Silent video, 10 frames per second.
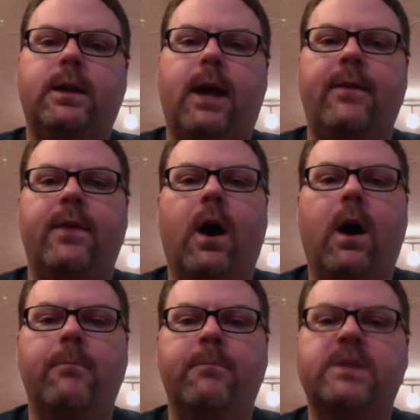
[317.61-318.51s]
and the
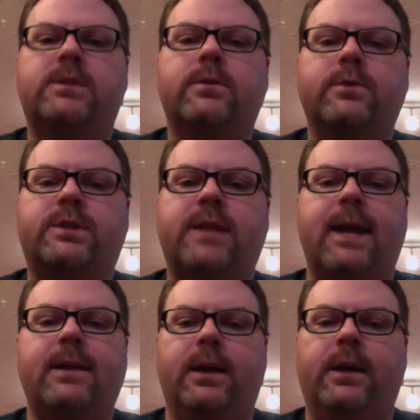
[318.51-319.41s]

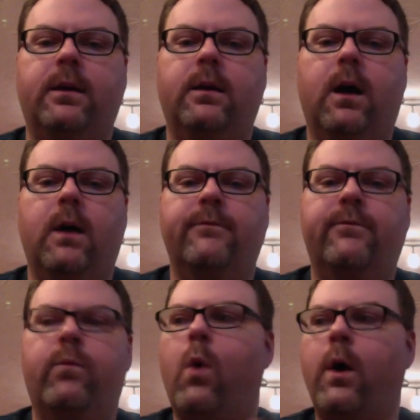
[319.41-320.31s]
misunderstanding of
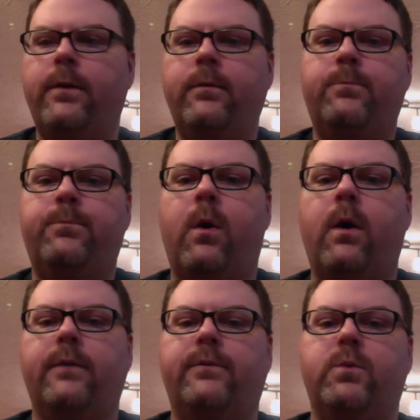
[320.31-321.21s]
one
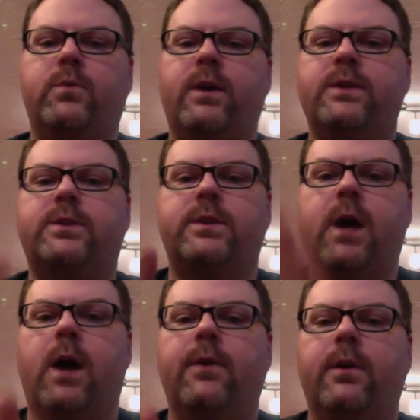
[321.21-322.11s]
part of the human race to the
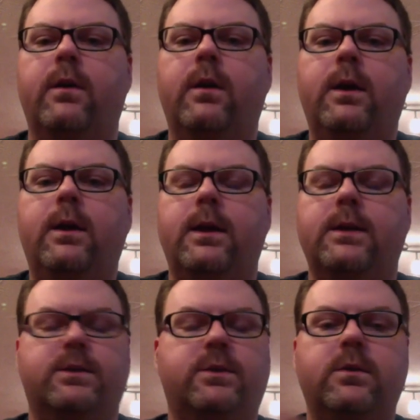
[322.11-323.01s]
other
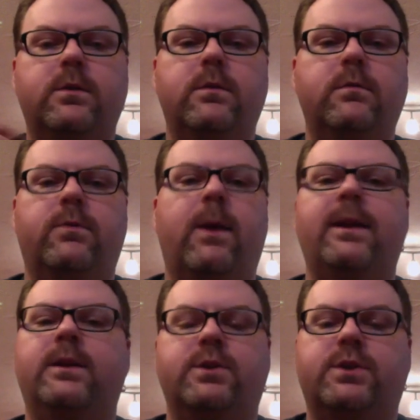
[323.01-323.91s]
is
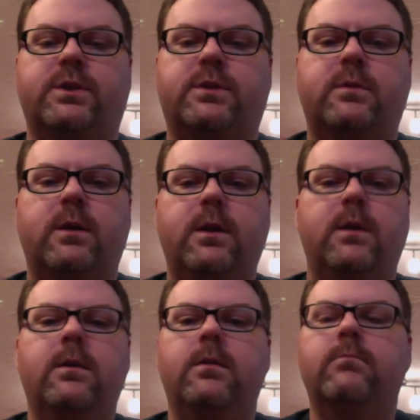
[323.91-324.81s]
threatening to just
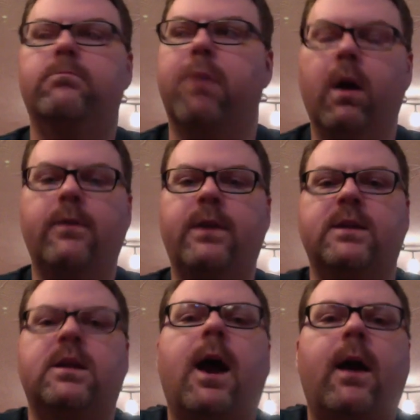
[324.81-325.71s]
burn the
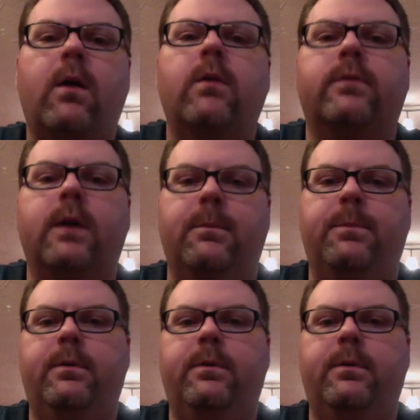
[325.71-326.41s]
entire earth up.